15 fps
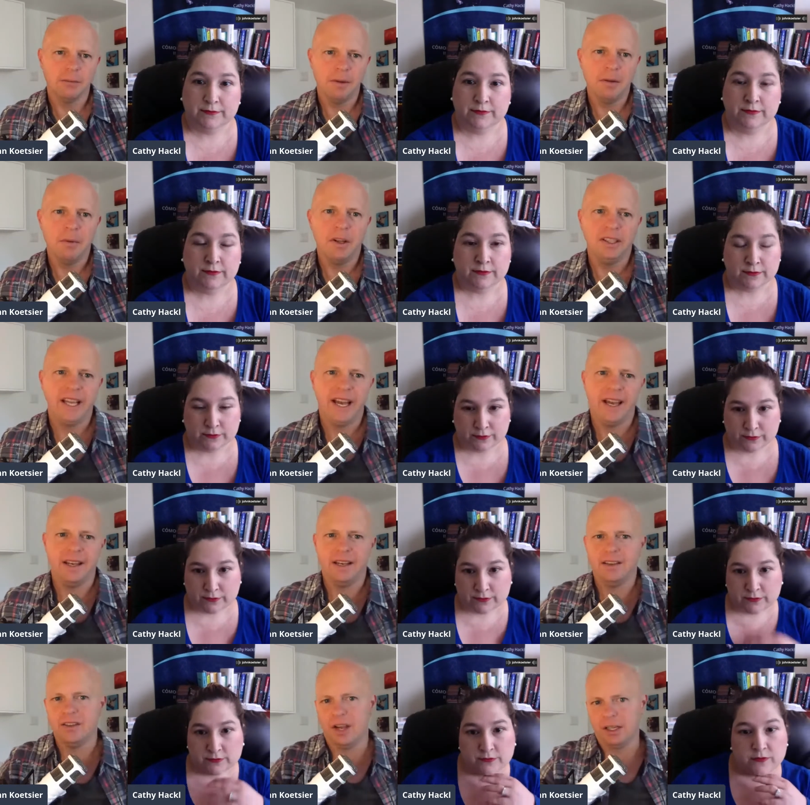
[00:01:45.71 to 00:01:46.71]
Speaker 1: bit about that,
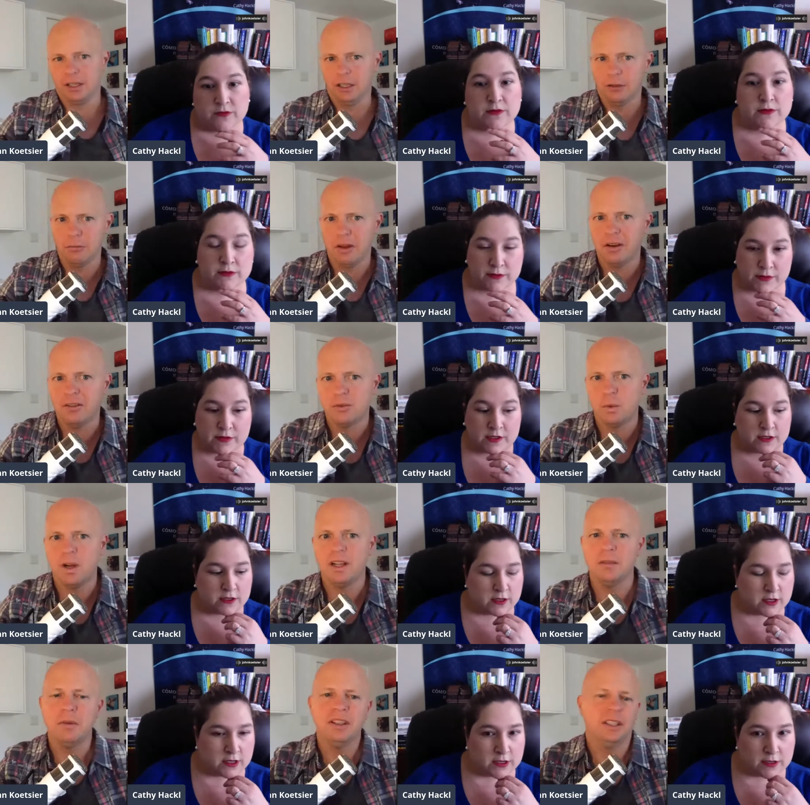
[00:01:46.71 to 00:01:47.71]
and talk a little bit as
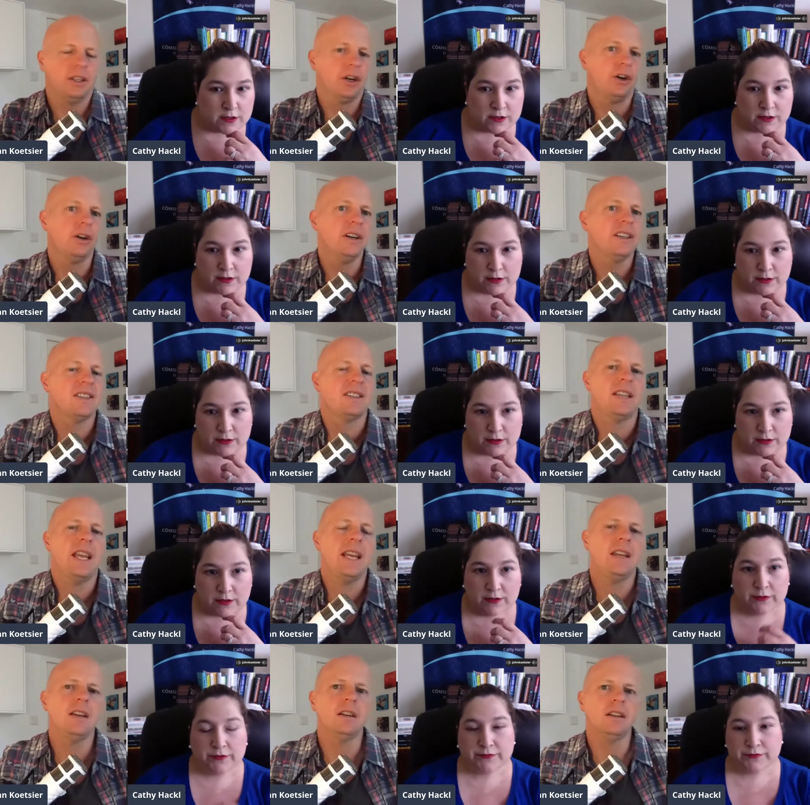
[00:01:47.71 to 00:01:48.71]
well about the current
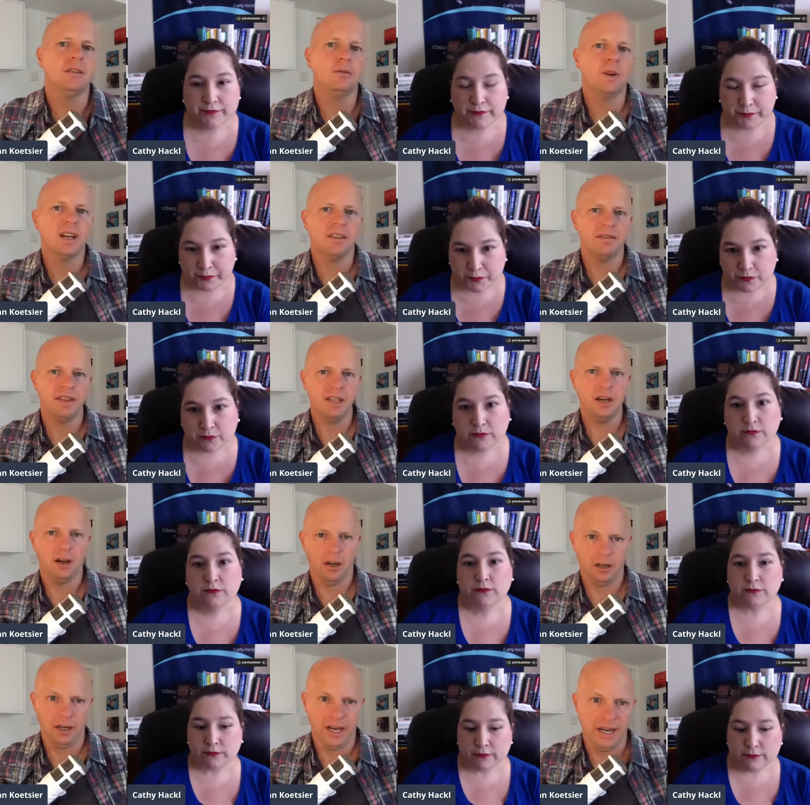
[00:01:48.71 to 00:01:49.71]
state of where
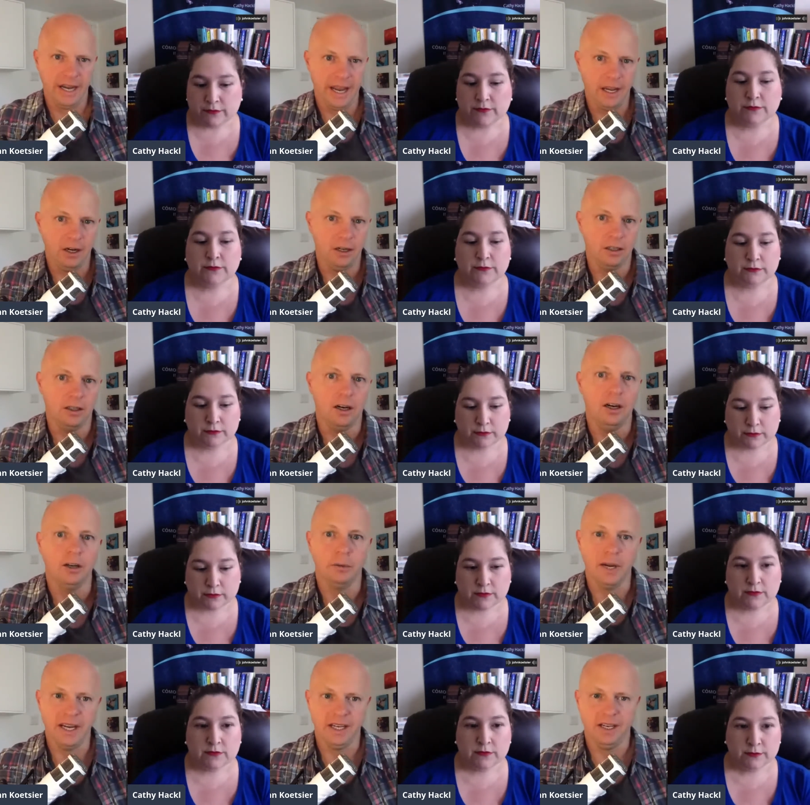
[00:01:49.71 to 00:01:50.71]
VR and AR are
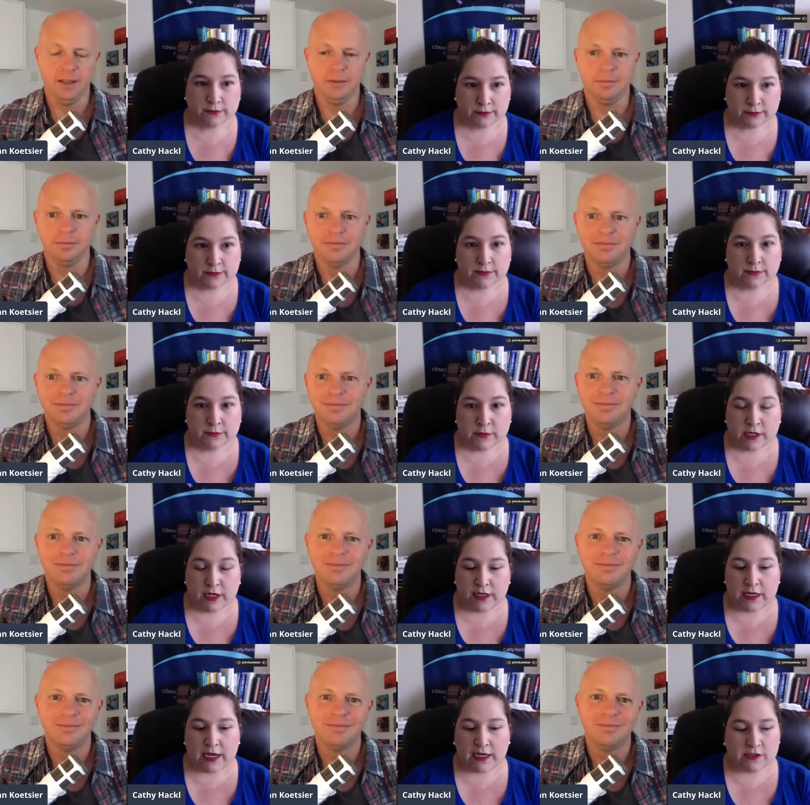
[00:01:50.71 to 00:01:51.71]
right now.
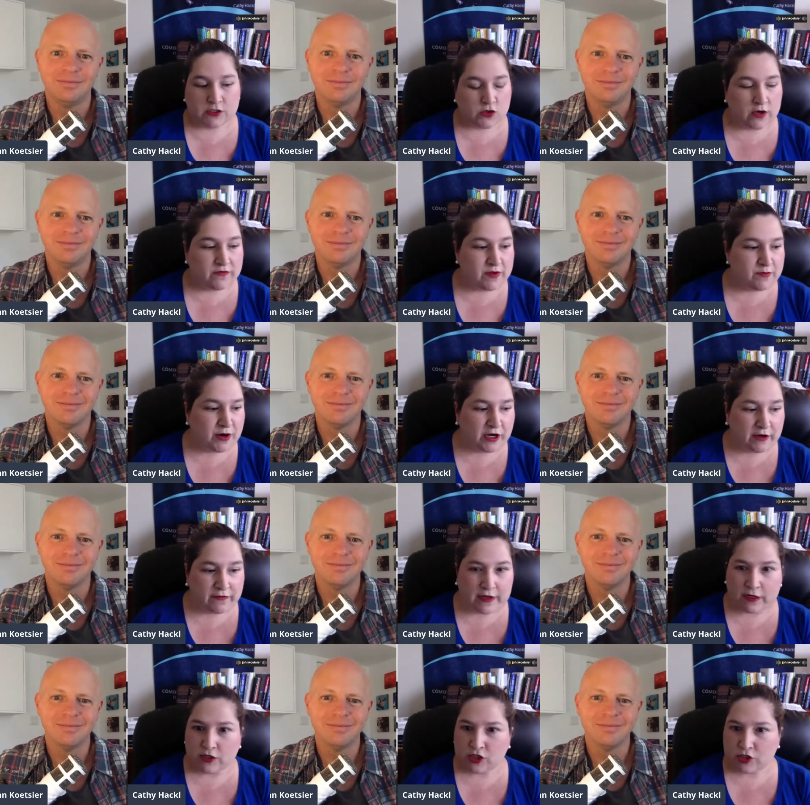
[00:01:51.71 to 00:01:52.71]
Speaker 2: Yeah, so I've been part of
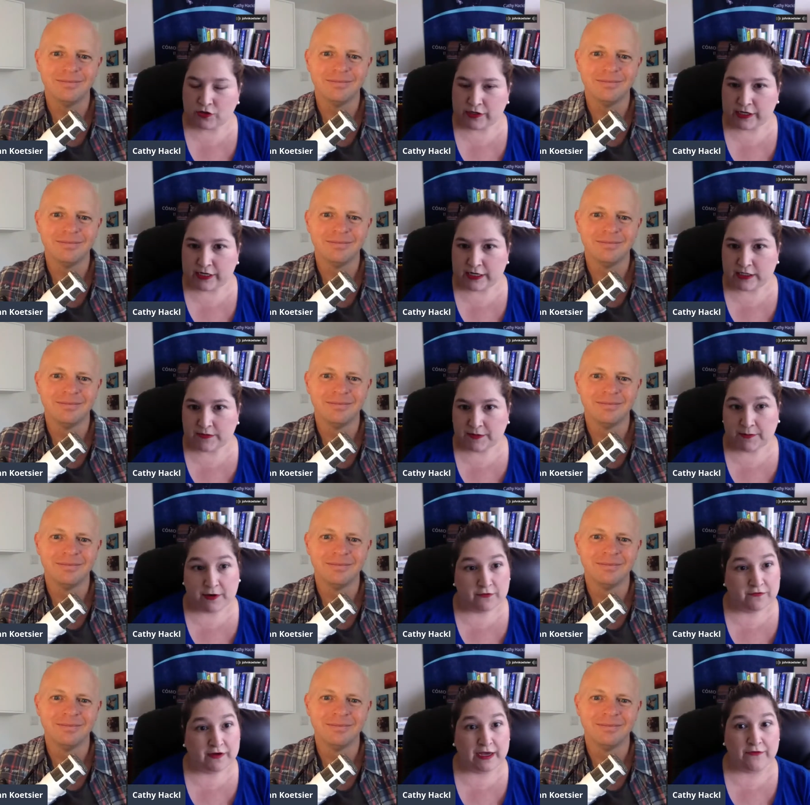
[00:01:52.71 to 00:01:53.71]
the industry. It's been
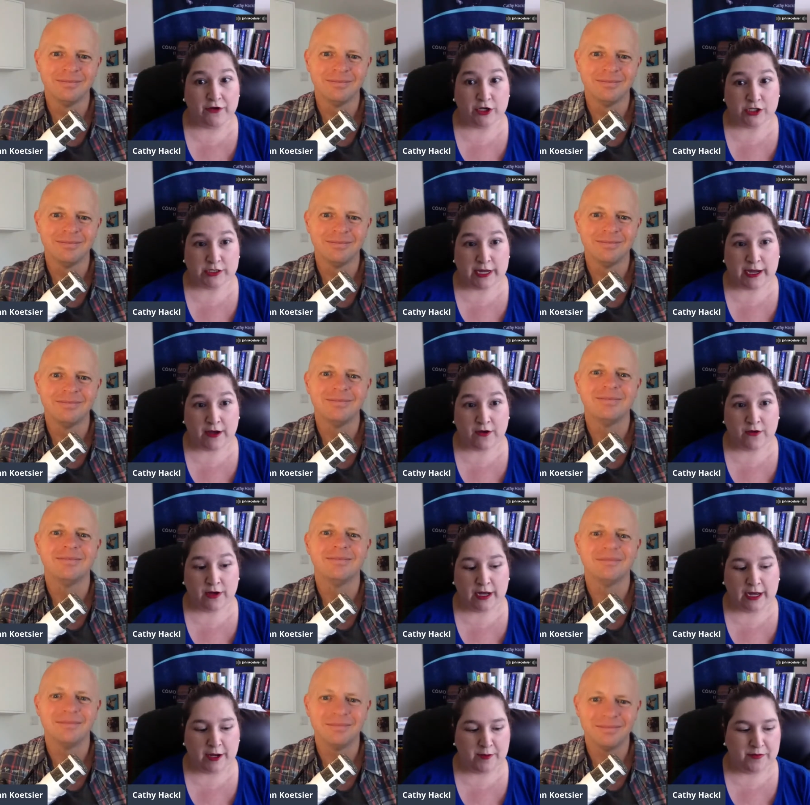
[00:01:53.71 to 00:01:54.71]
about five years now.
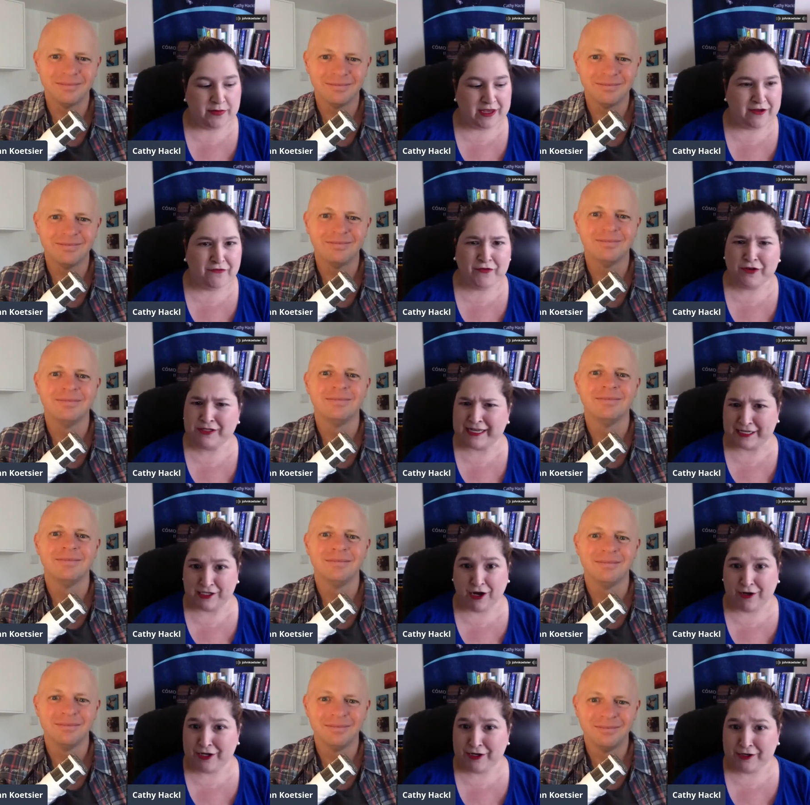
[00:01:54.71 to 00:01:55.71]
Um, it feels like
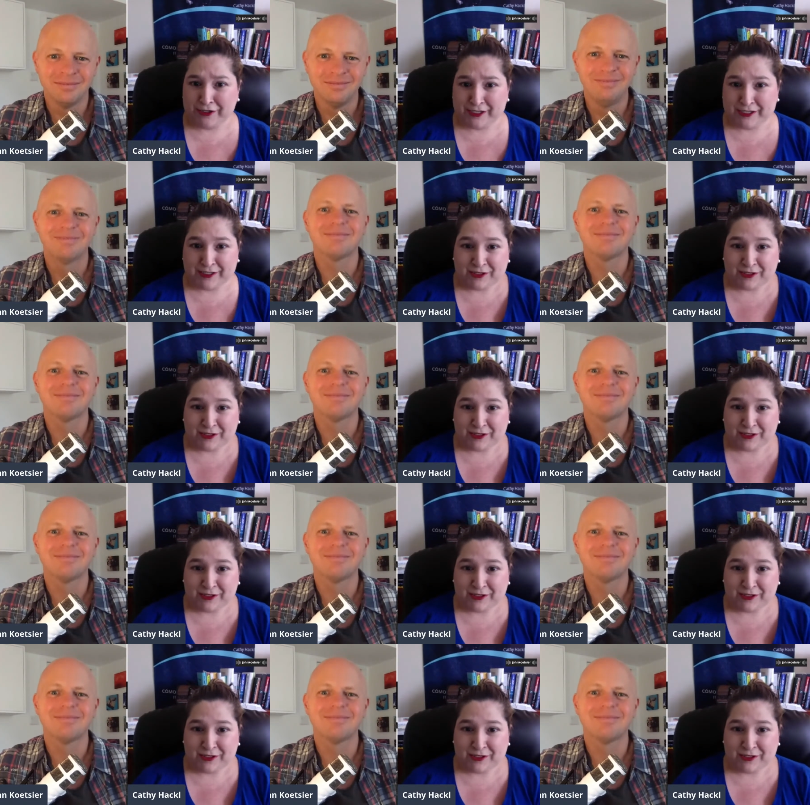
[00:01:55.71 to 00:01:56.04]
dog years,